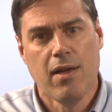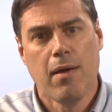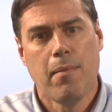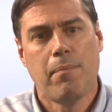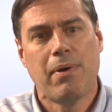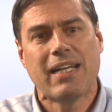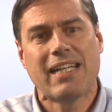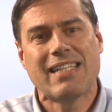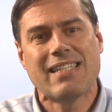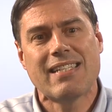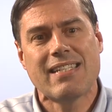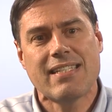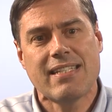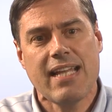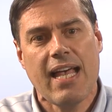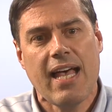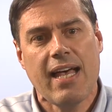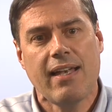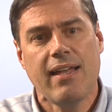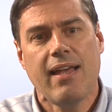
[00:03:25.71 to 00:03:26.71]
but
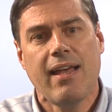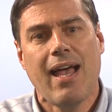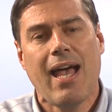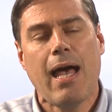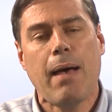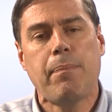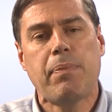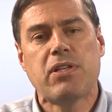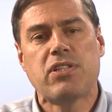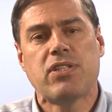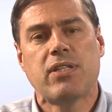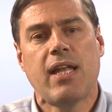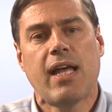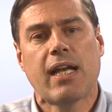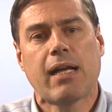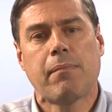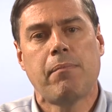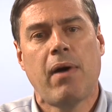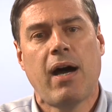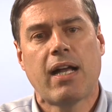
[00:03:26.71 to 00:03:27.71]
instead
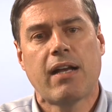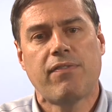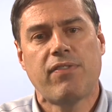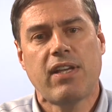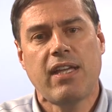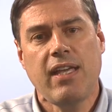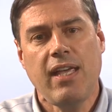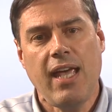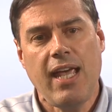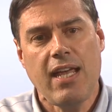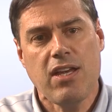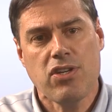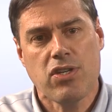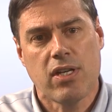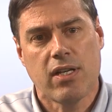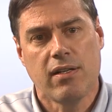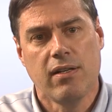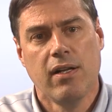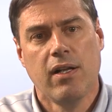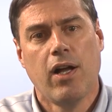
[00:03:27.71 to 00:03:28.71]
epigenetic
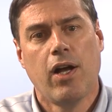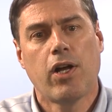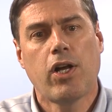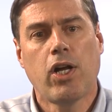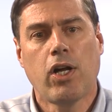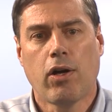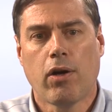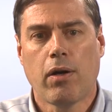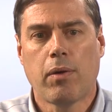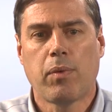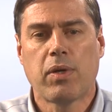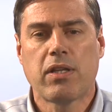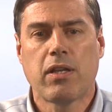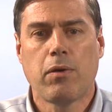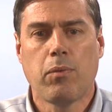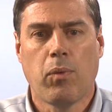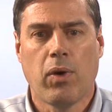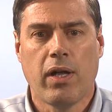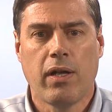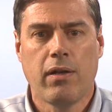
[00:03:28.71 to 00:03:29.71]
modification occurring
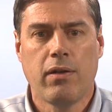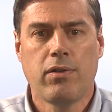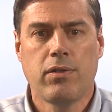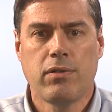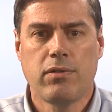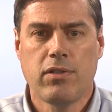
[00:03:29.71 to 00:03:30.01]
within one